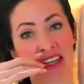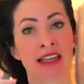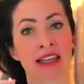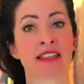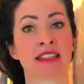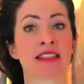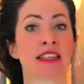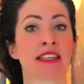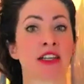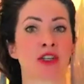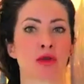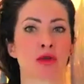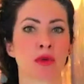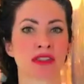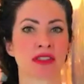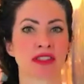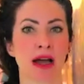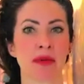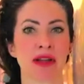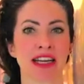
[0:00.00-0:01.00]

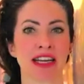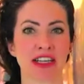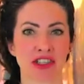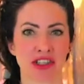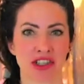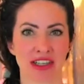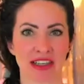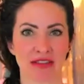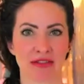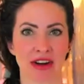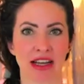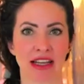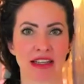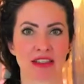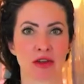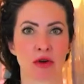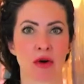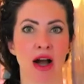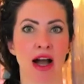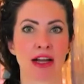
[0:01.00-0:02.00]
consensual domination, right?
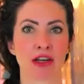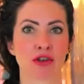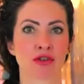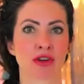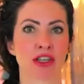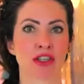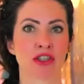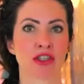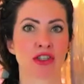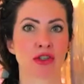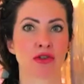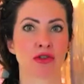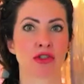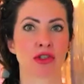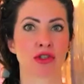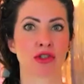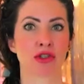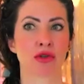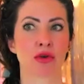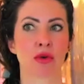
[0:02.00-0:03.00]
So I trust you
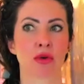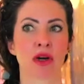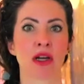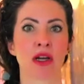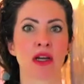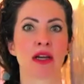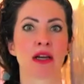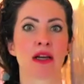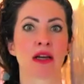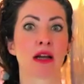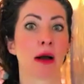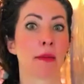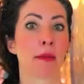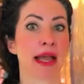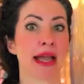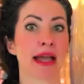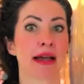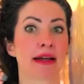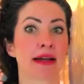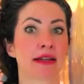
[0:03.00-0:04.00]
to
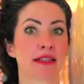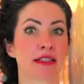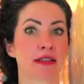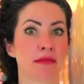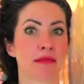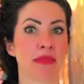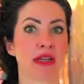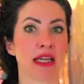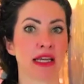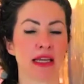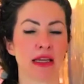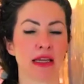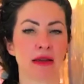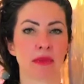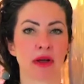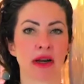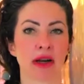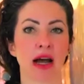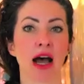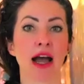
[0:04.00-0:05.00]
command
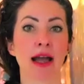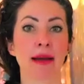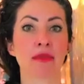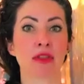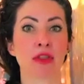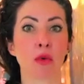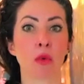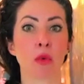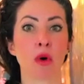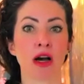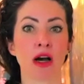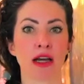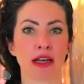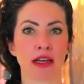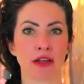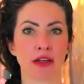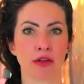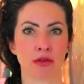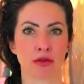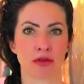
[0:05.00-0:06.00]
me, but I'm the
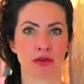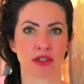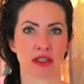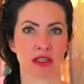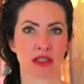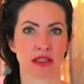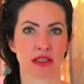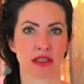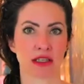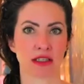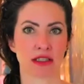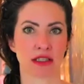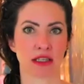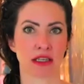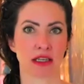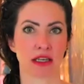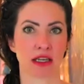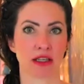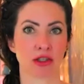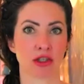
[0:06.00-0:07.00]
one who's
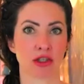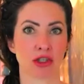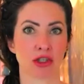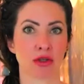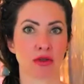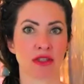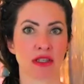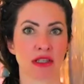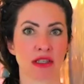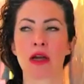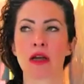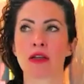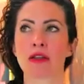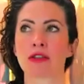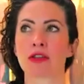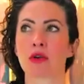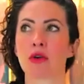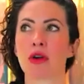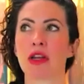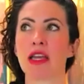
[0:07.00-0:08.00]
consenting and choosing.
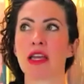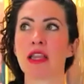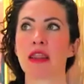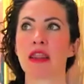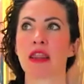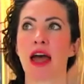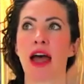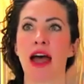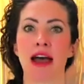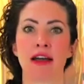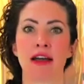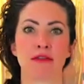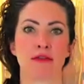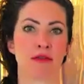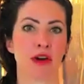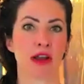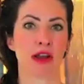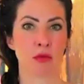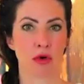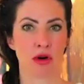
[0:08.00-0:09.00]
So in that
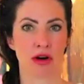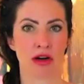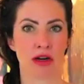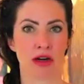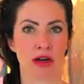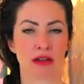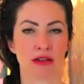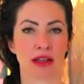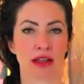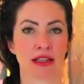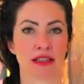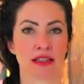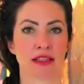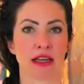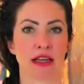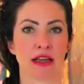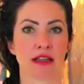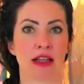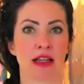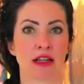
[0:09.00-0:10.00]
framework, that
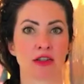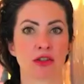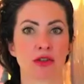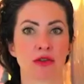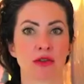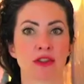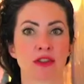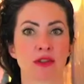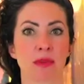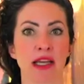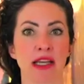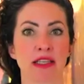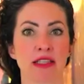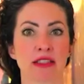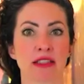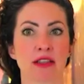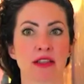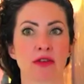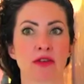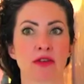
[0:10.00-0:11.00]
psychological
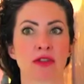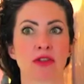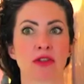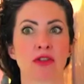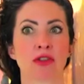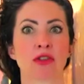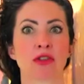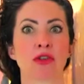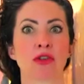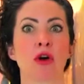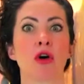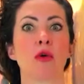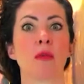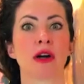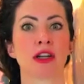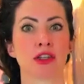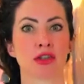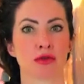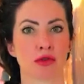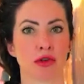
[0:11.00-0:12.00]
space, there's so
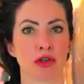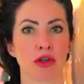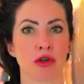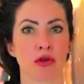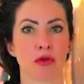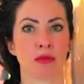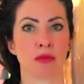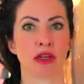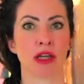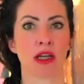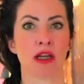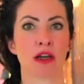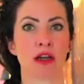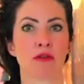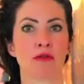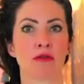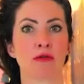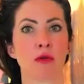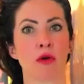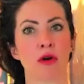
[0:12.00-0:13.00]
much room
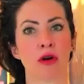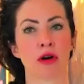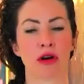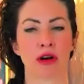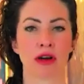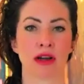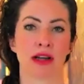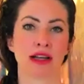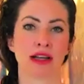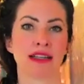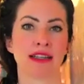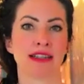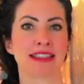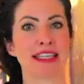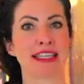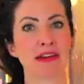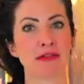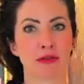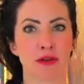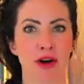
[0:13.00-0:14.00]
for
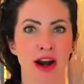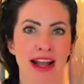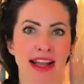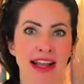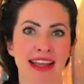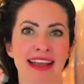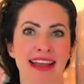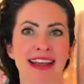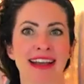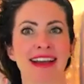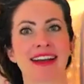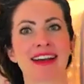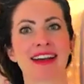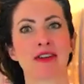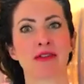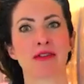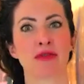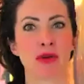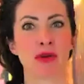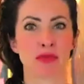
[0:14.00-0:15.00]
defragging,
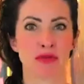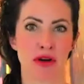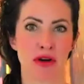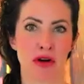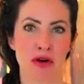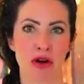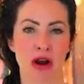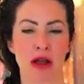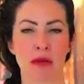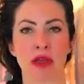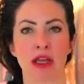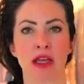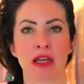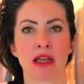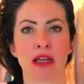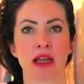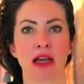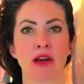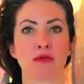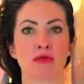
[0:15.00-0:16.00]

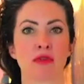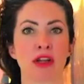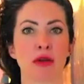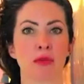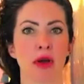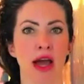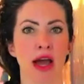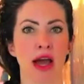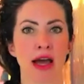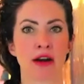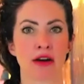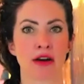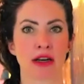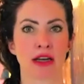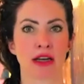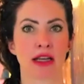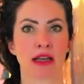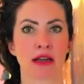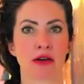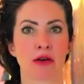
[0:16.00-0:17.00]
reprogramming, and
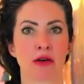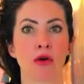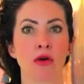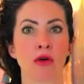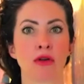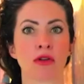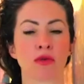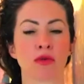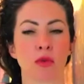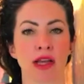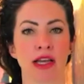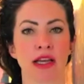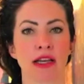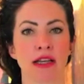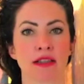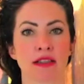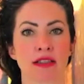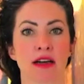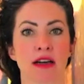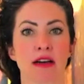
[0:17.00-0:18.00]
repatterning old
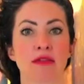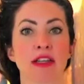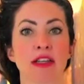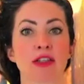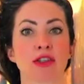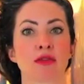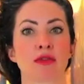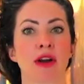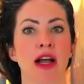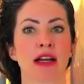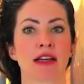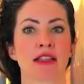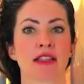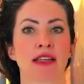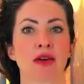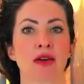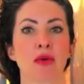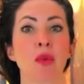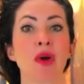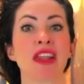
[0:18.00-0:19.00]
ways of
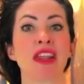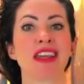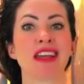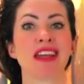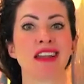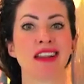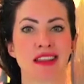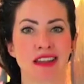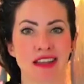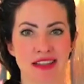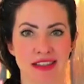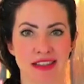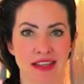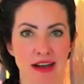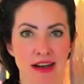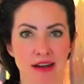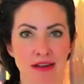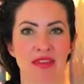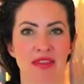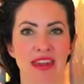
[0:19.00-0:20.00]
interacting within the
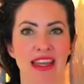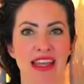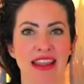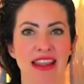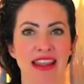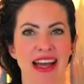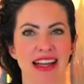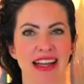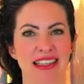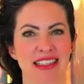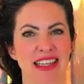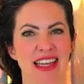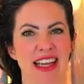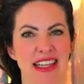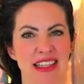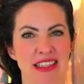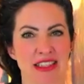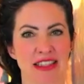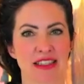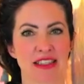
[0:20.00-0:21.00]
self in that
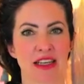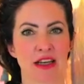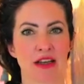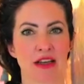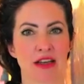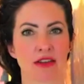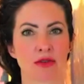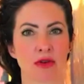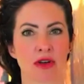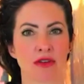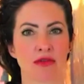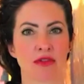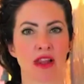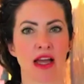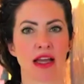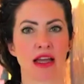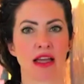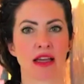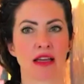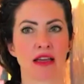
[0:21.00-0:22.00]
tense sort of
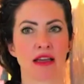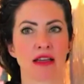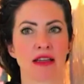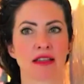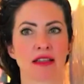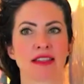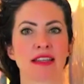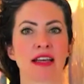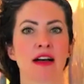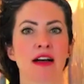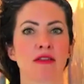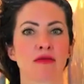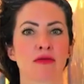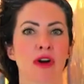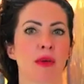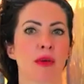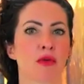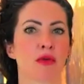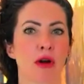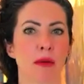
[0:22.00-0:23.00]
like
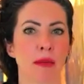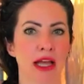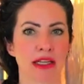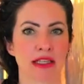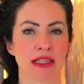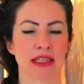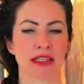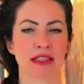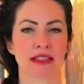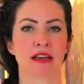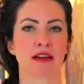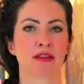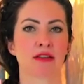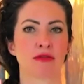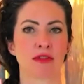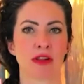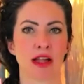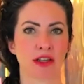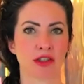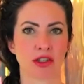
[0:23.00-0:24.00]
self-reprimanding,
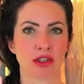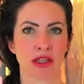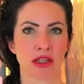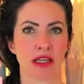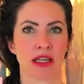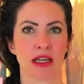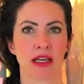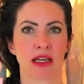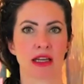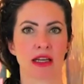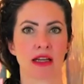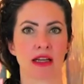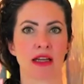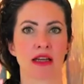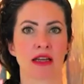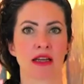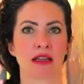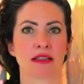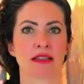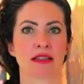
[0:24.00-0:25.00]
self-flagellating,
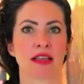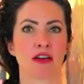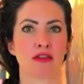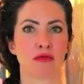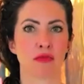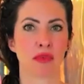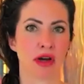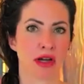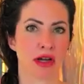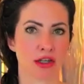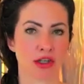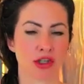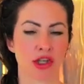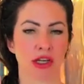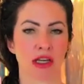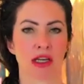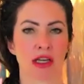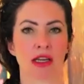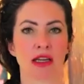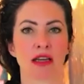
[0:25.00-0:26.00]

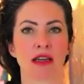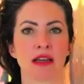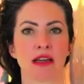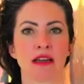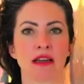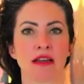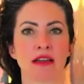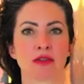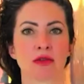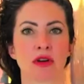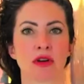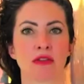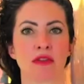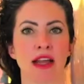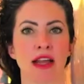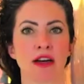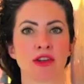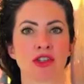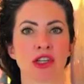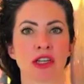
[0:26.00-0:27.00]
self-punishing sort of
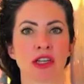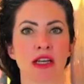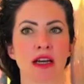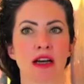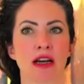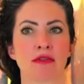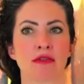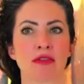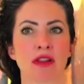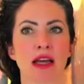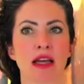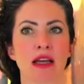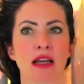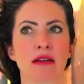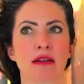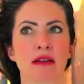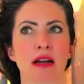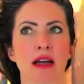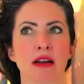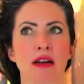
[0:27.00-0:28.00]
energy of
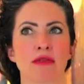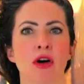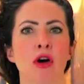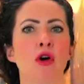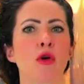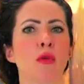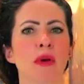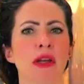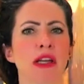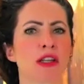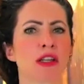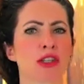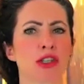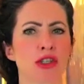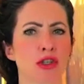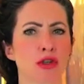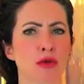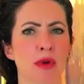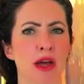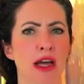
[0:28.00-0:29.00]
like kind of hoping to
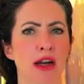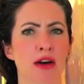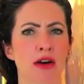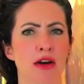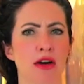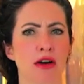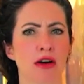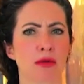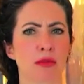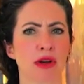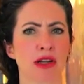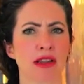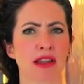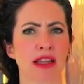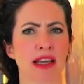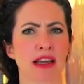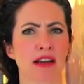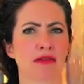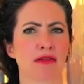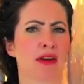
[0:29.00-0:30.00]
do better, but
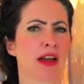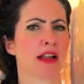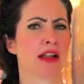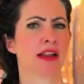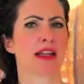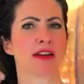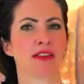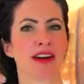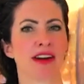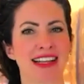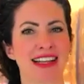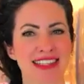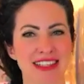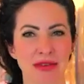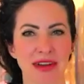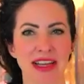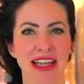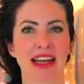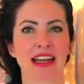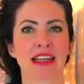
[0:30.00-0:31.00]
like failing, right? So
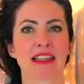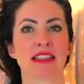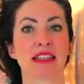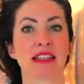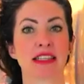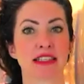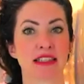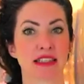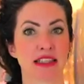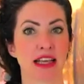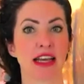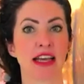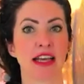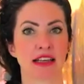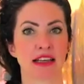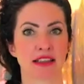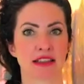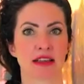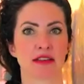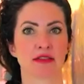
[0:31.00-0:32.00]
we get into these
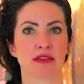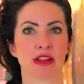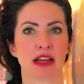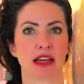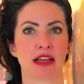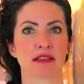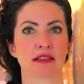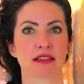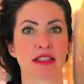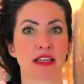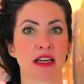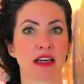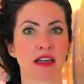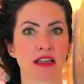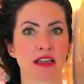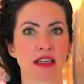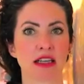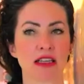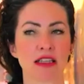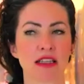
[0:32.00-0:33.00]
kinks of like
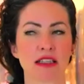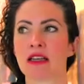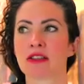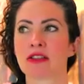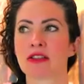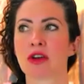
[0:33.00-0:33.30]
stuckness.